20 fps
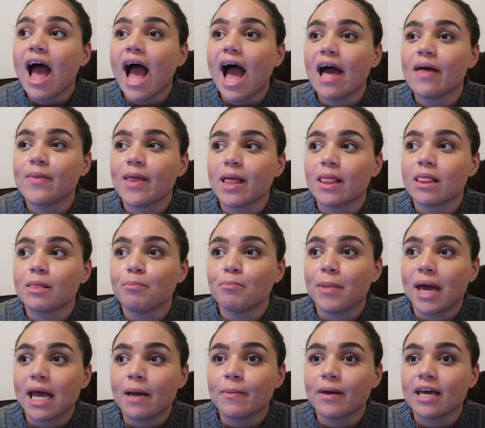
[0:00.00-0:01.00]
And then
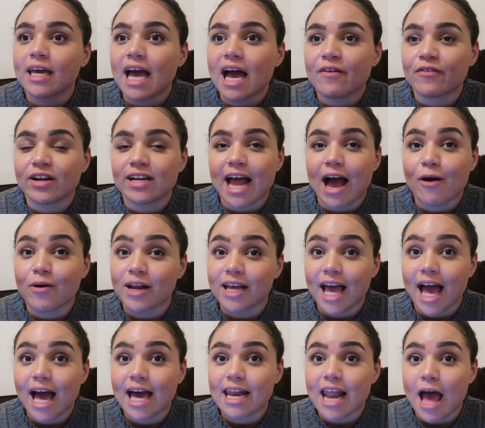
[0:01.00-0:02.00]
maybe every now and
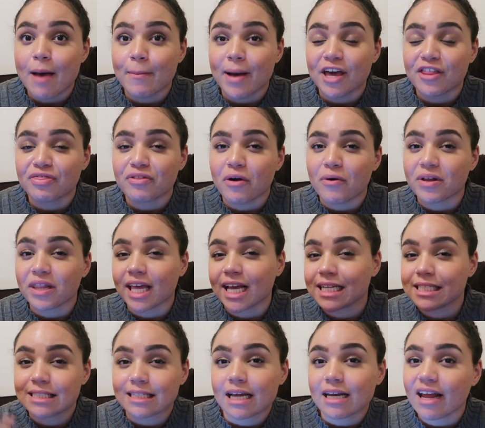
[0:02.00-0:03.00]
again, I might throw in like
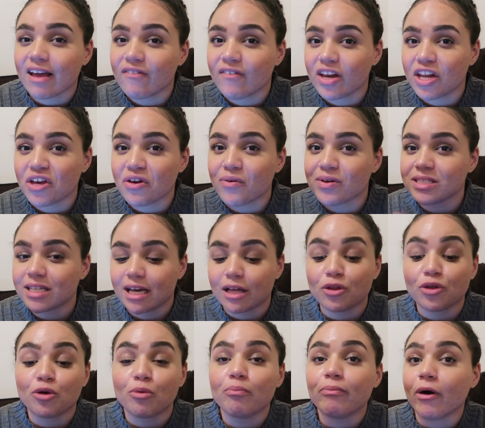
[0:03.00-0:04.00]
a Sunday video as like a
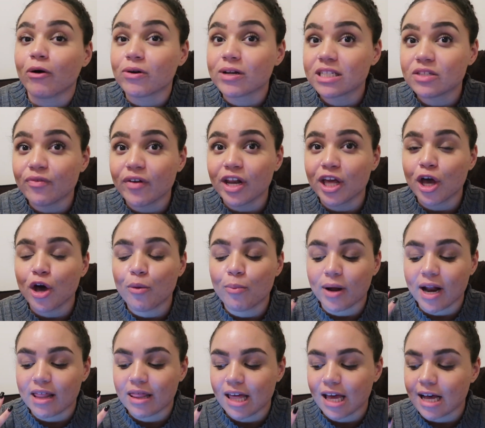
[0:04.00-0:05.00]
little bonus video. But
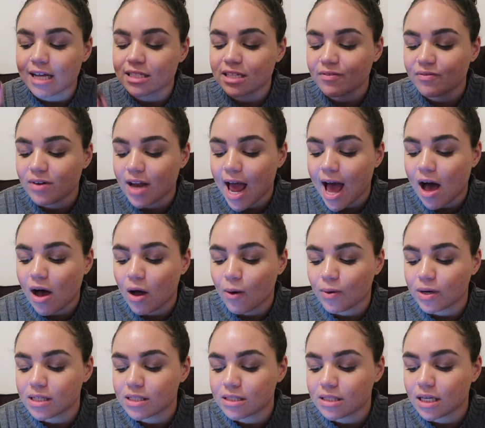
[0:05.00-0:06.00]
I think as of now, I
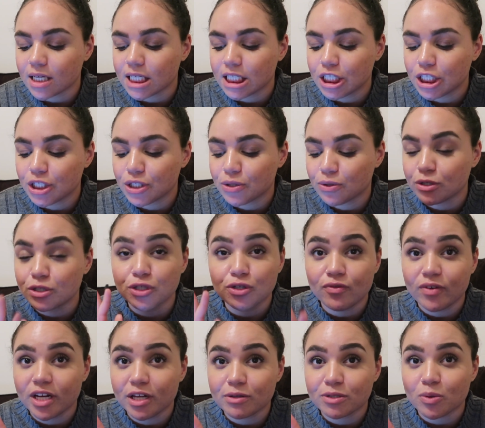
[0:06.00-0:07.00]
want to stick to 2
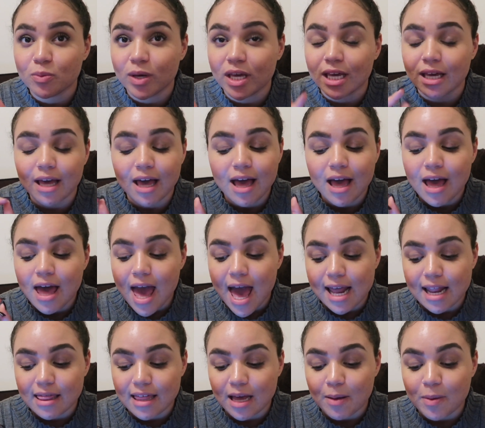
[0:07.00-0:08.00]
videos a week.
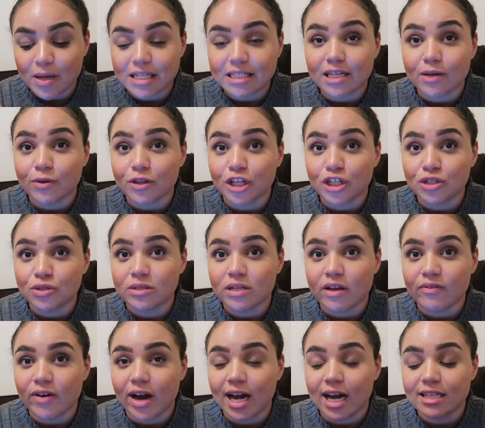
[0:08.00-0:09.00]
And I think I'm going to stick with the Tuesday,
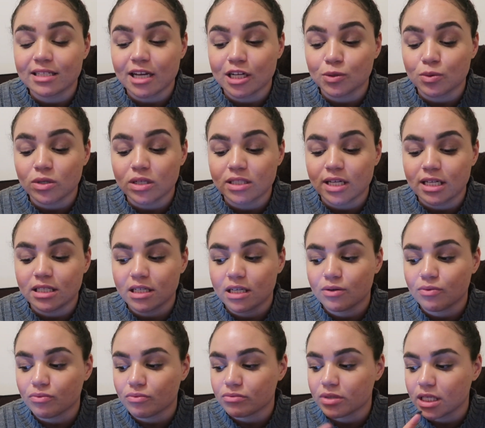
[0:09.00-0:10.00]
Friday schedule, because I
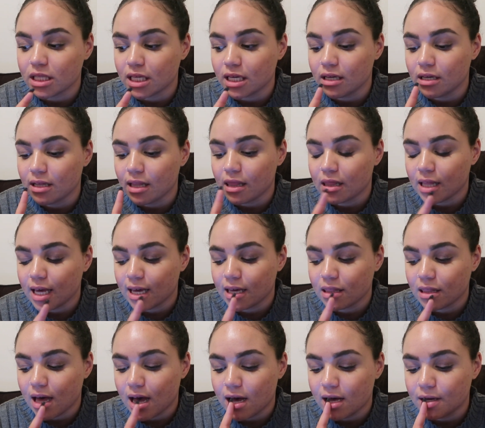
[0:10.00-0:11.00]
did really like
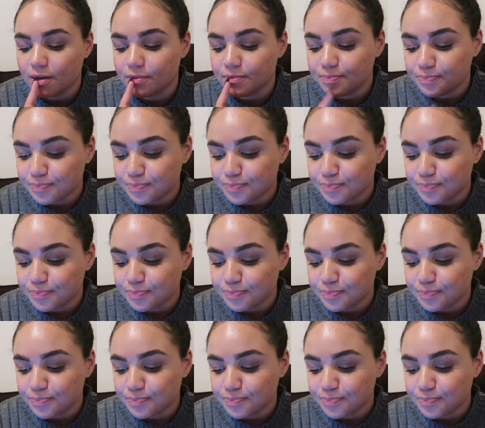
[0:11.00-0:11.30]
that.